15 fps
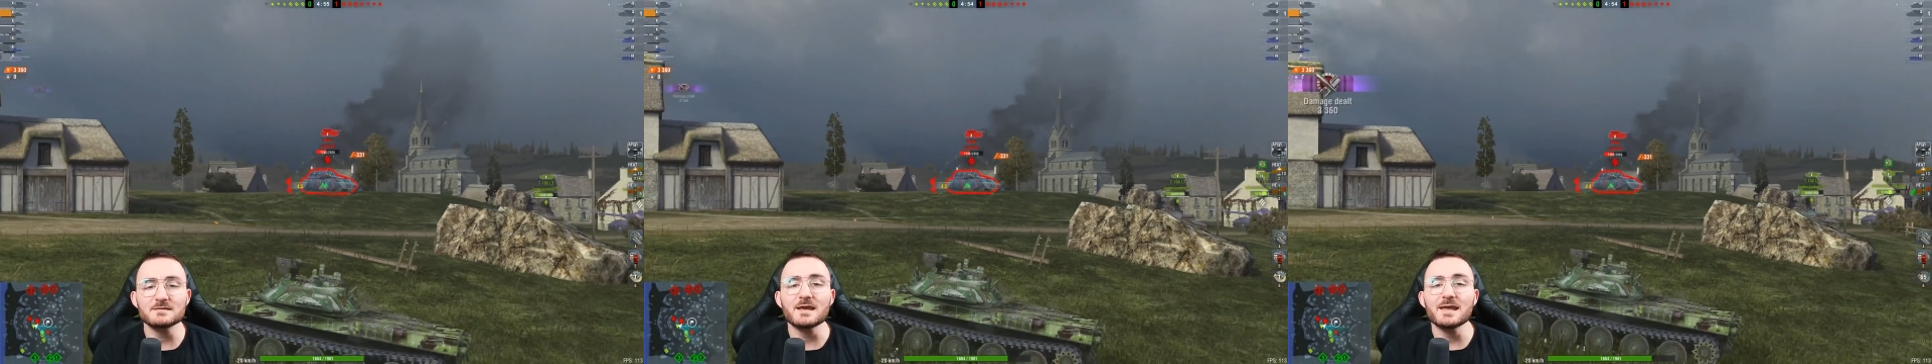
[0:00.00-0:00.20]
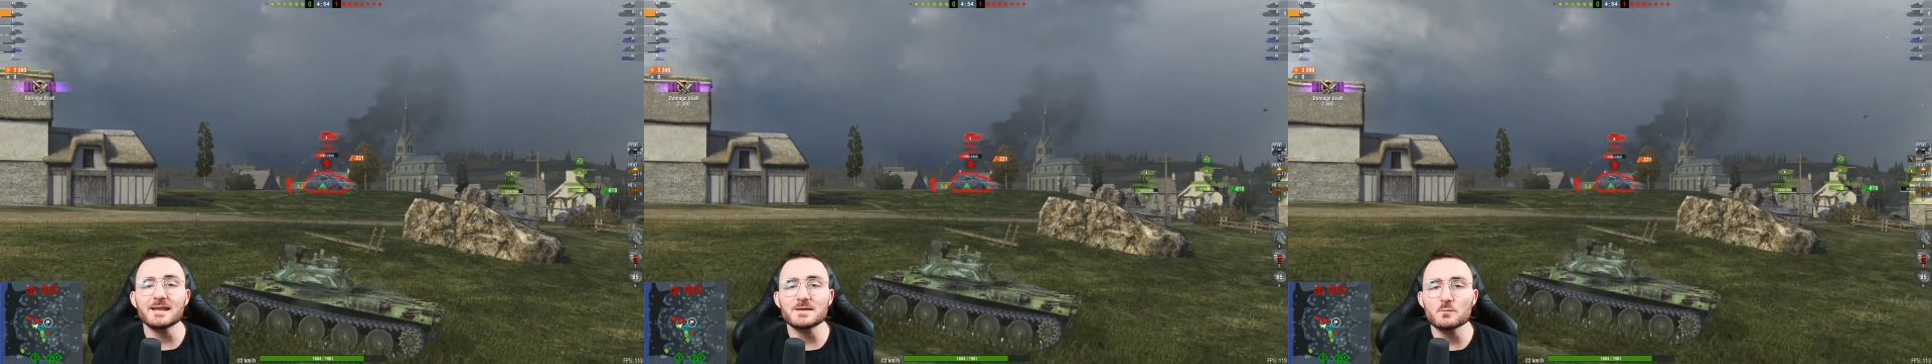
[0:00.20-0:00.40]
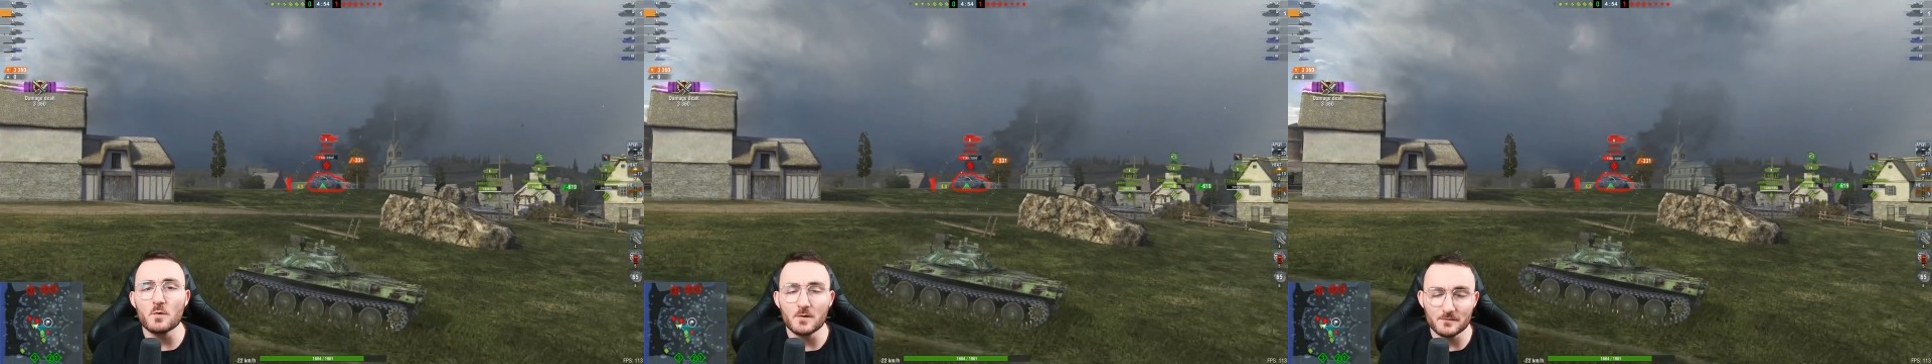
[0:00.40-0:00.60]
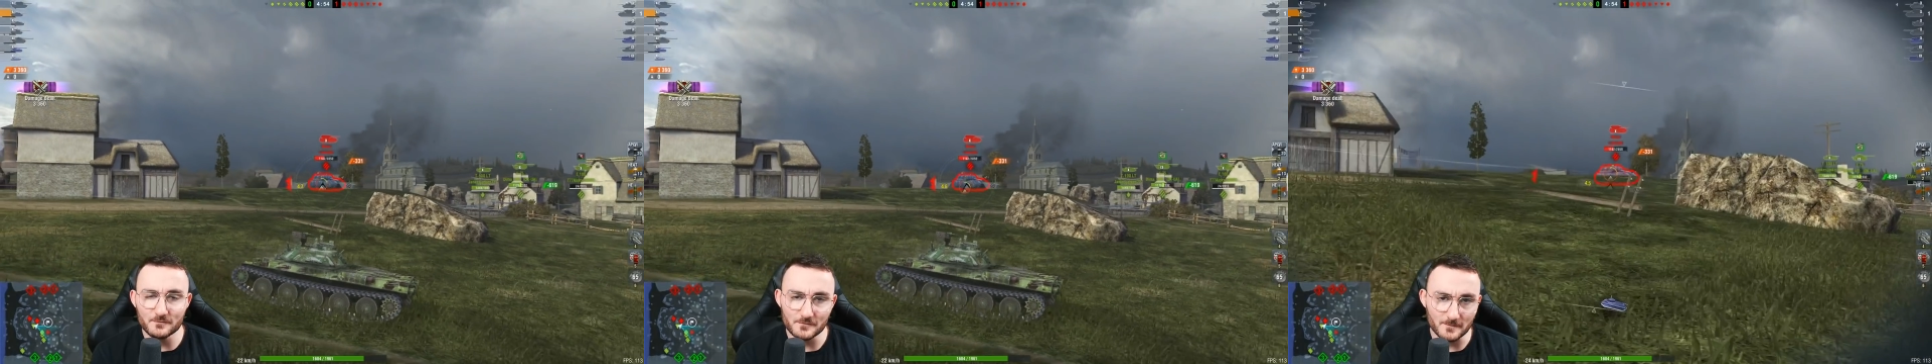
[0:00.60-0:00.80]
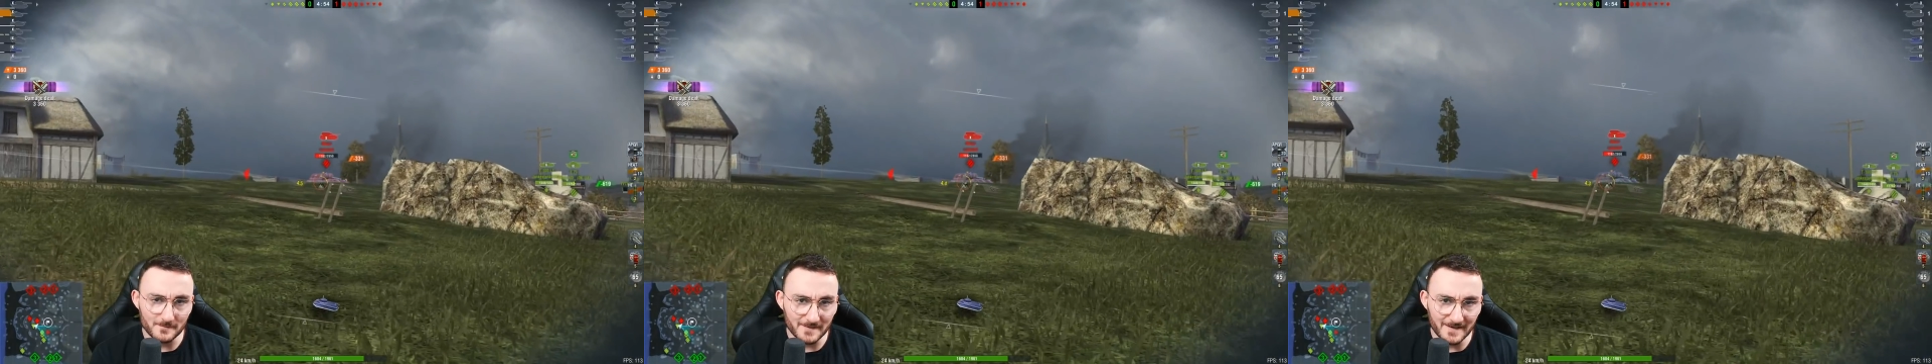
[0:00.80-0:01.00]
anyone
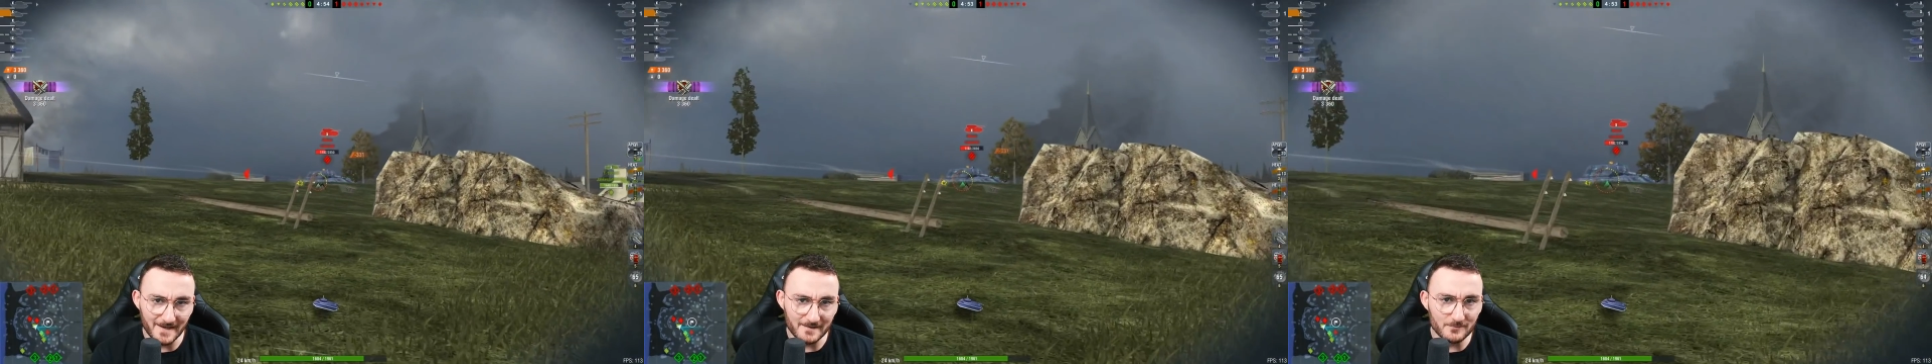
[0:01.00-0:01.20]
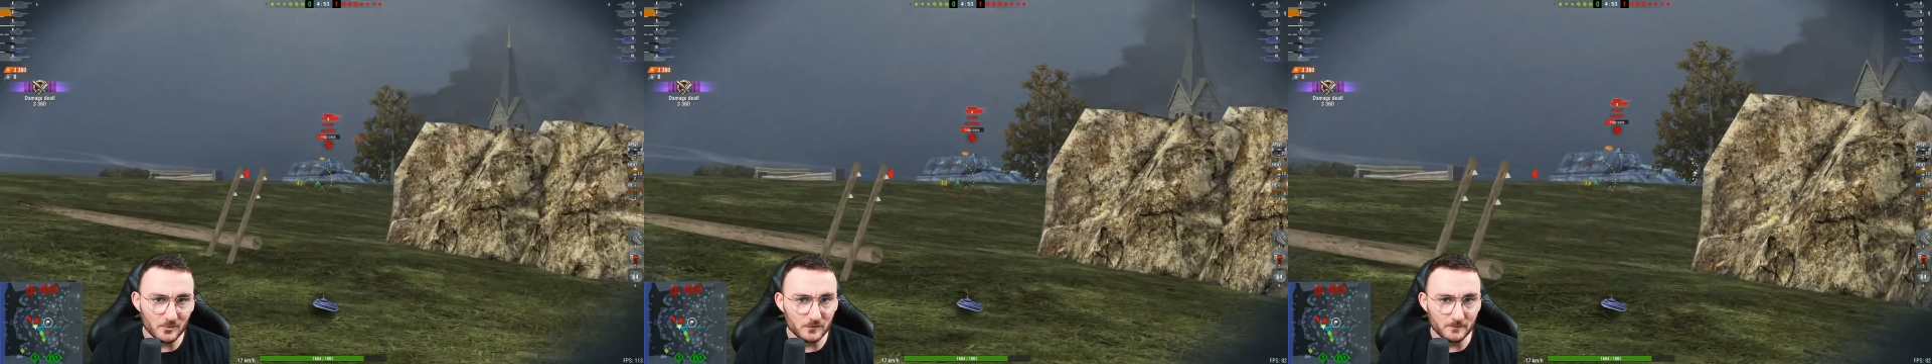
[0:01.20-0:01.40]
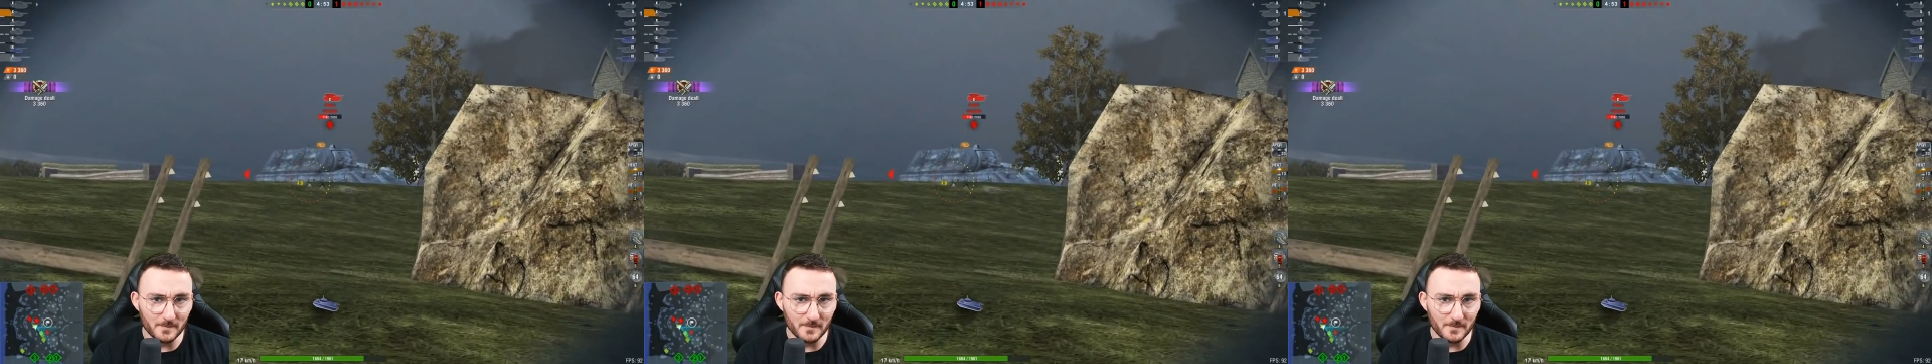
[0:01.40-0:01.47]
from being able to